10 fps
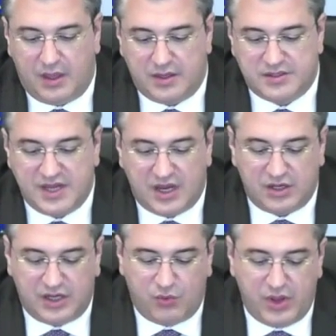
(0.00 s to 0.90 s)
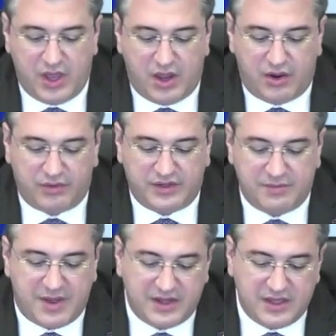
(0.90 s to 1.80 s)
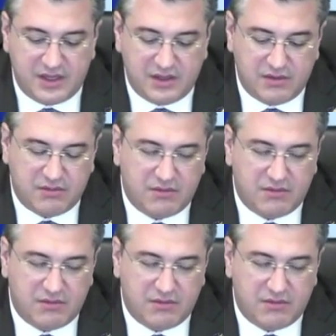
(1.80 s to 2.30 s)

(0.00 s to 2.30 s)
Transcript: Secondly, we are demanding,